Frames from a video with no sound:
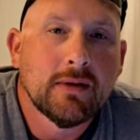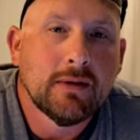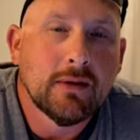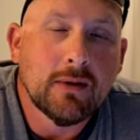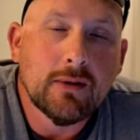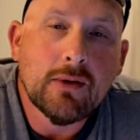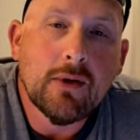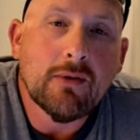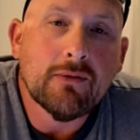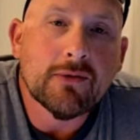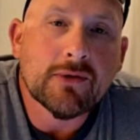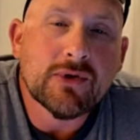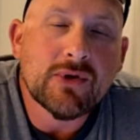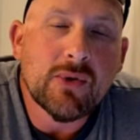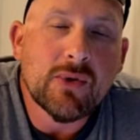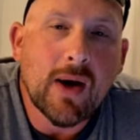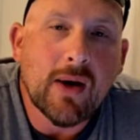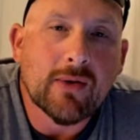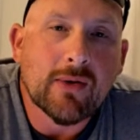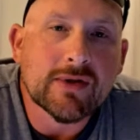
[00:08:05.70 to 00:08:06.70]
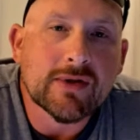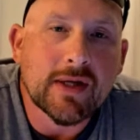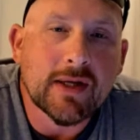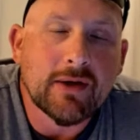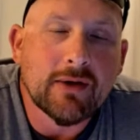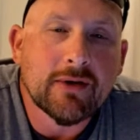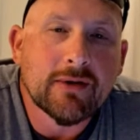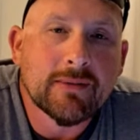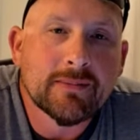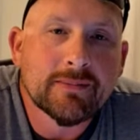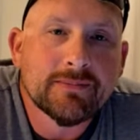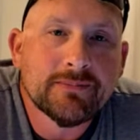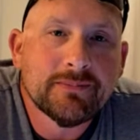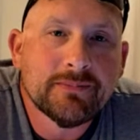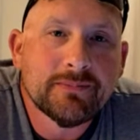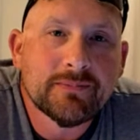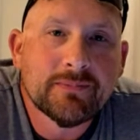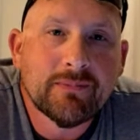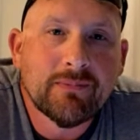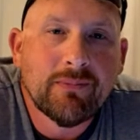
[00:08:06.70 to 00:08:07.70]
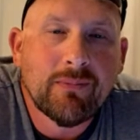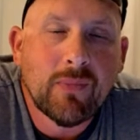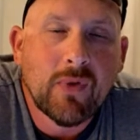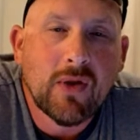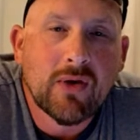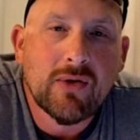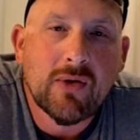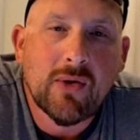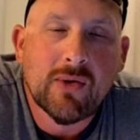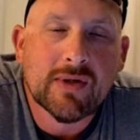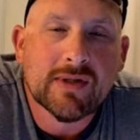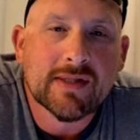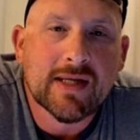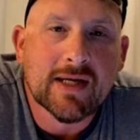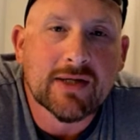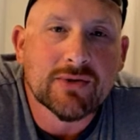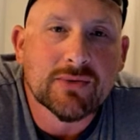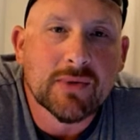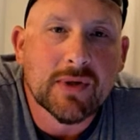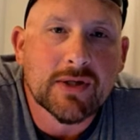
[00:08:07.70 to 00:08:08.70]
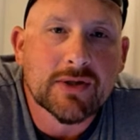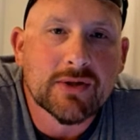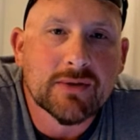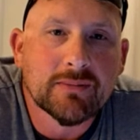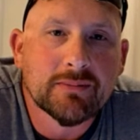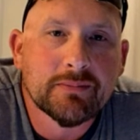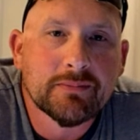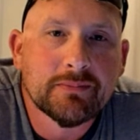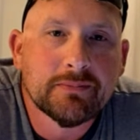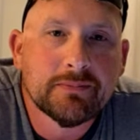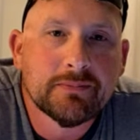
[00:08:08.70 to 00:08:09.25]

A little over 2 hours later, no exaggeration,